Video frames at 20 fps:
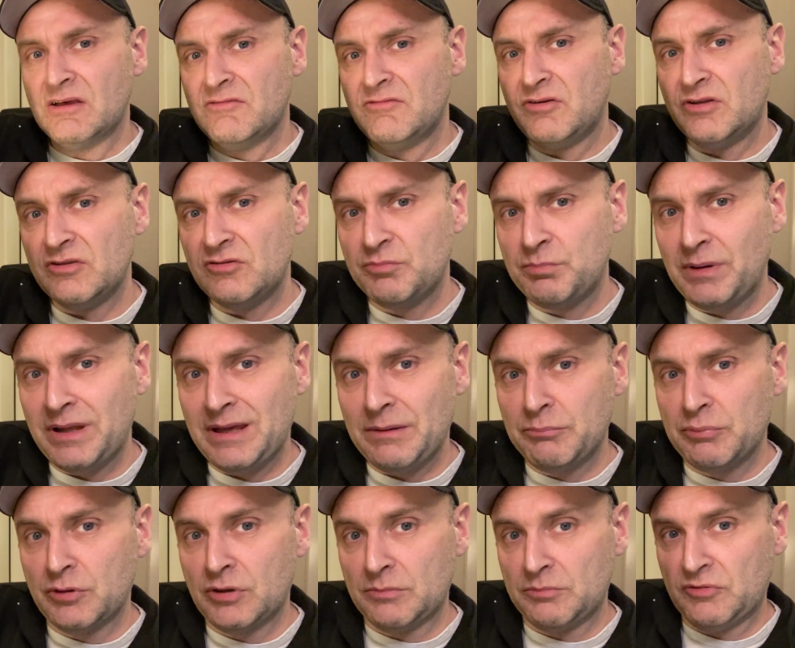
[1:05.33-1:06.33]
for display
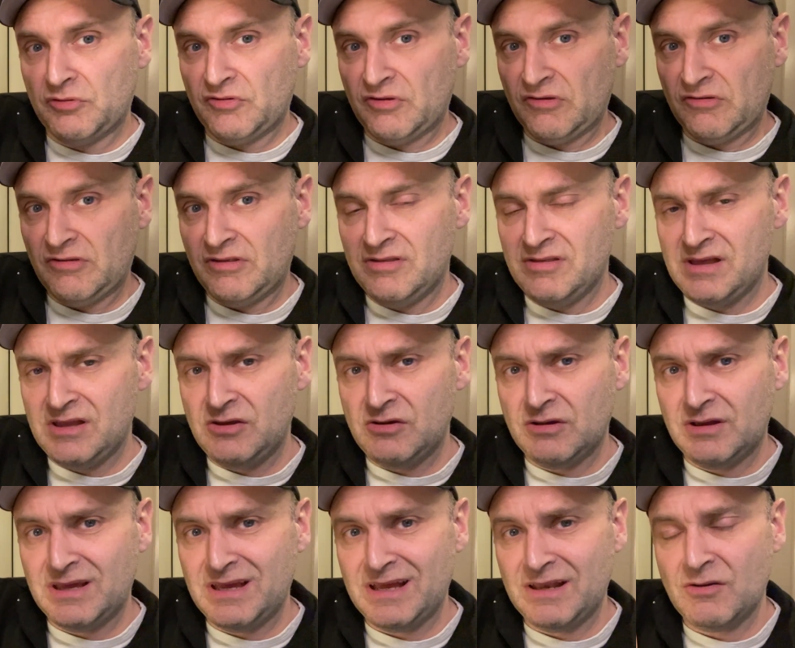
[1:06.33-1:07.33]
purposes, and then you
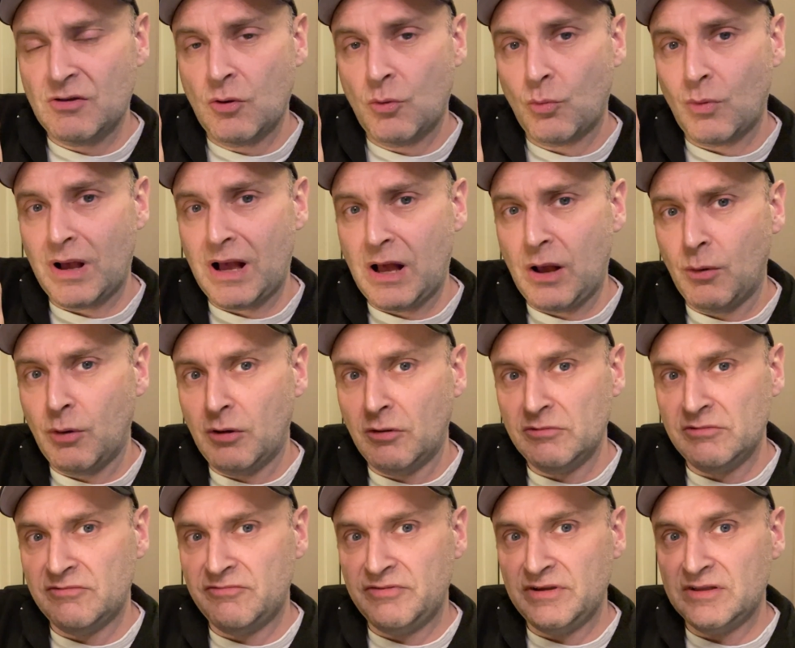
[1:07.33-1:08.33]
can wow all
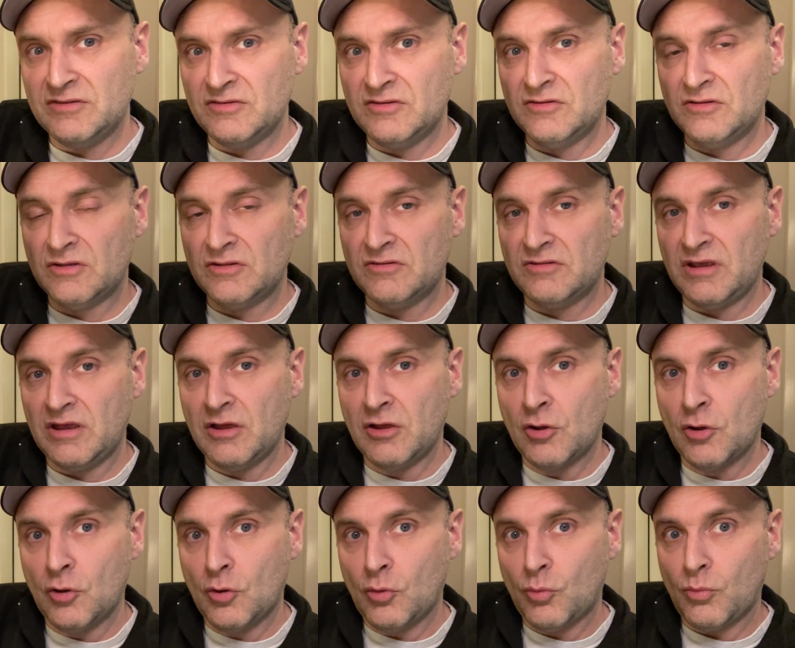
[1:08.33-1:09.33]
your friends and you can say,
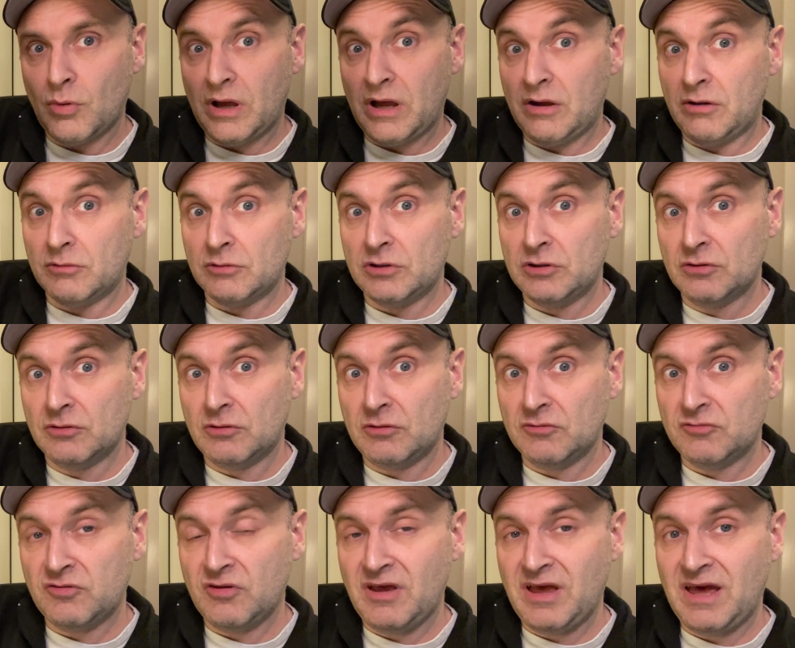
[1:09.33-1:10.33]
wow, you
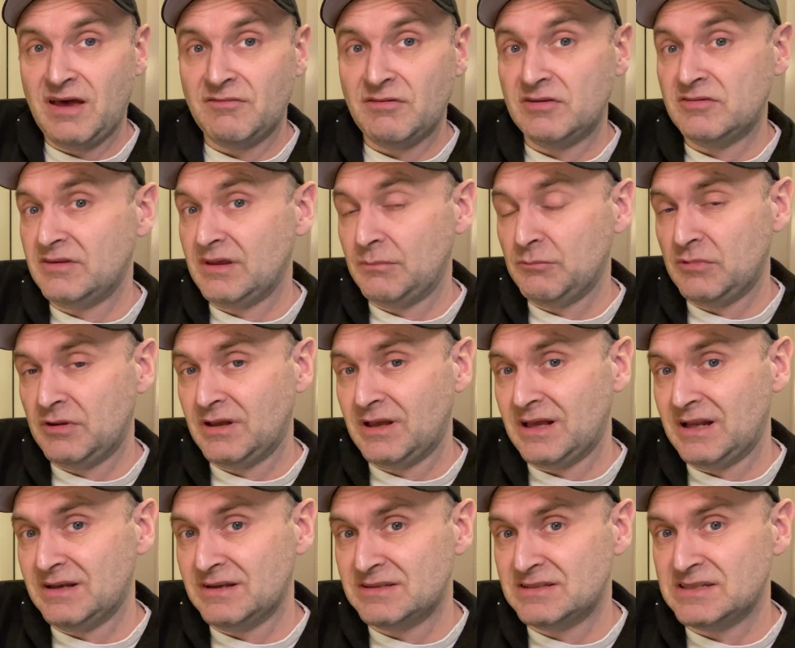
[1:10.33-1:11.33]
also have a Samsung
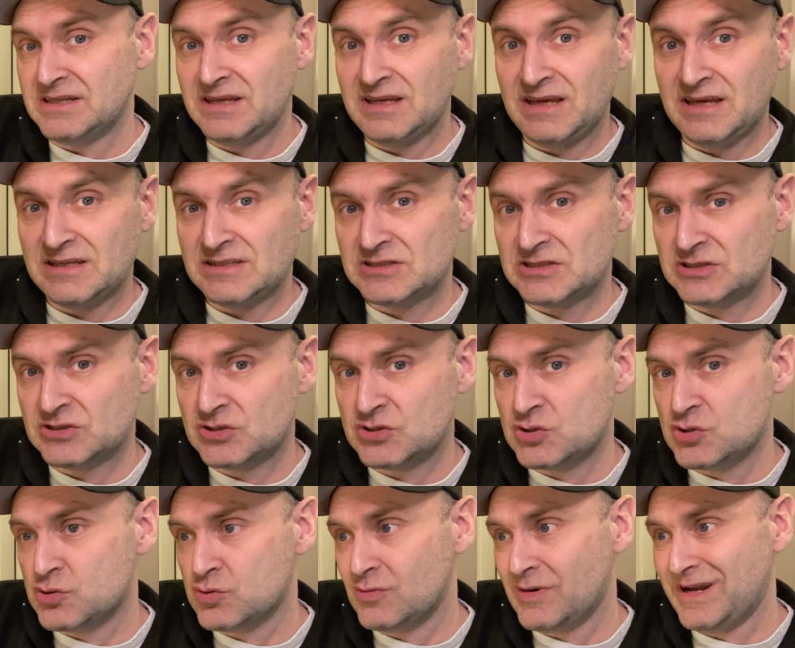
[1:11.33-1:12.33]
Galaxy
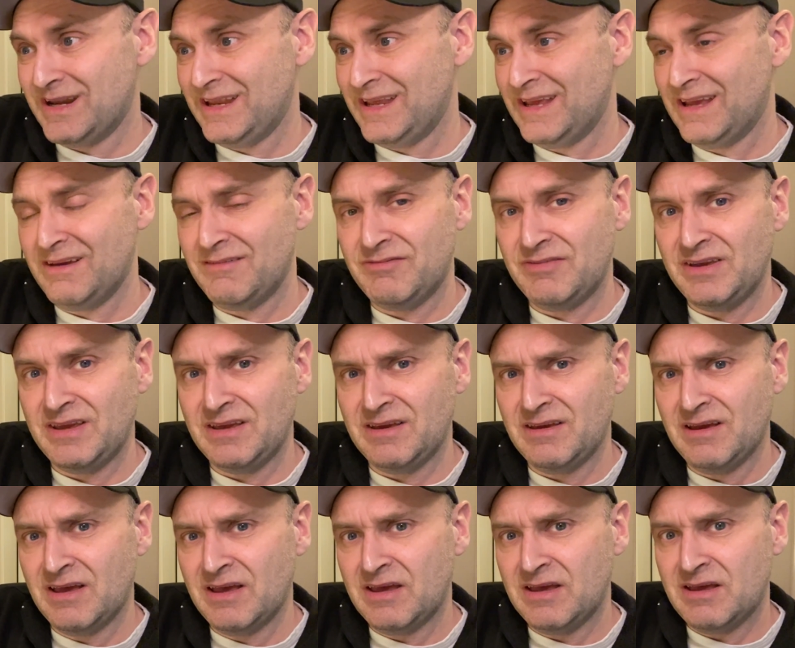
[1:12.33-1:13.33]
S20
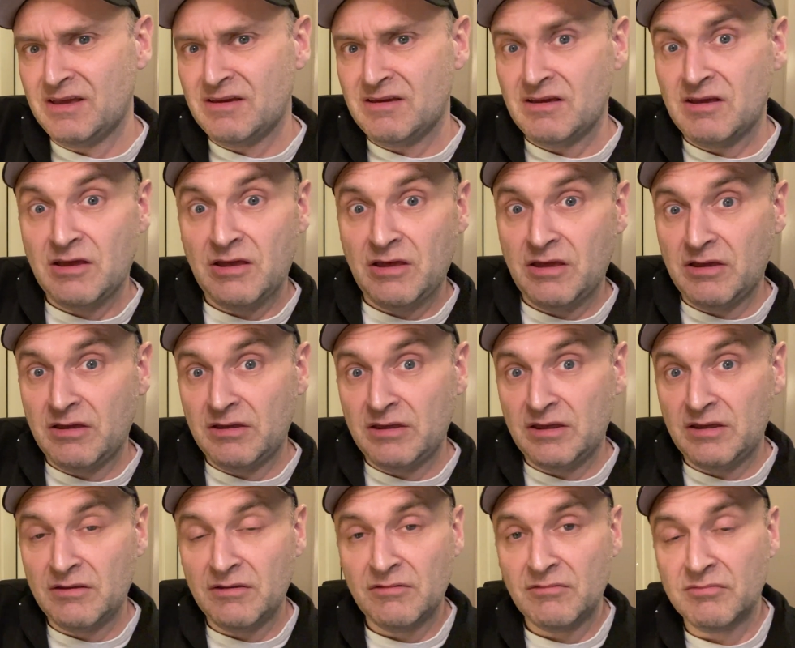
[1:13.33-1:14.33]
FE
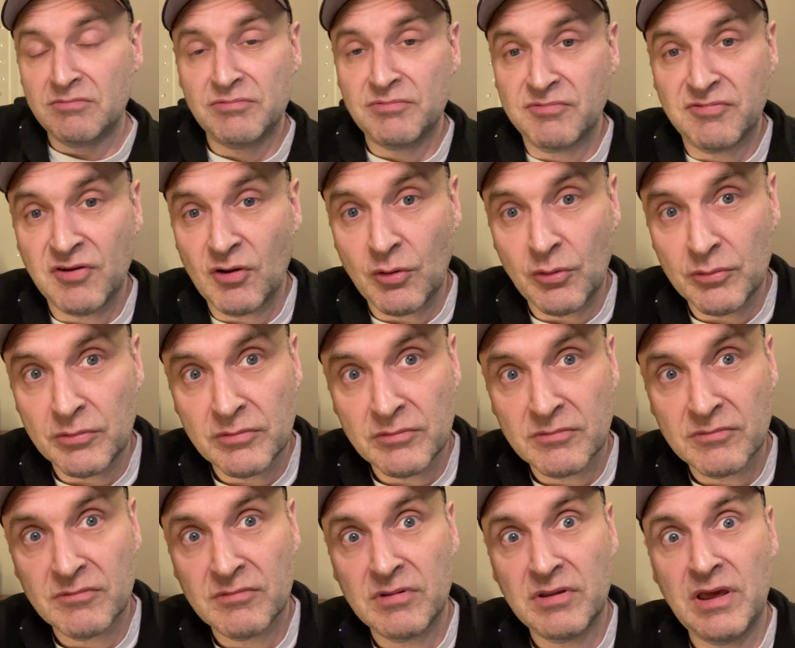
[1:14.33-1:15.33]
phone.
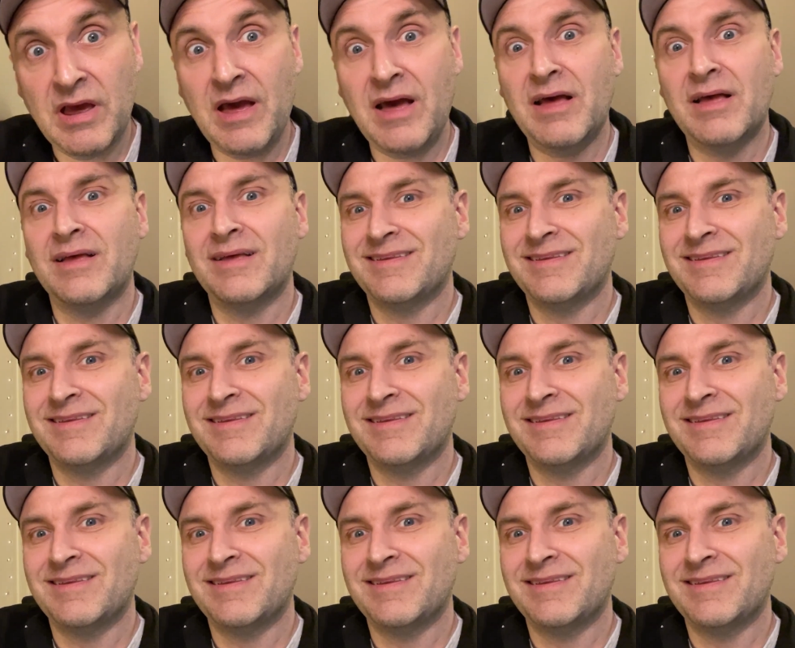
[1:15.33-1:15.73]
Yeah.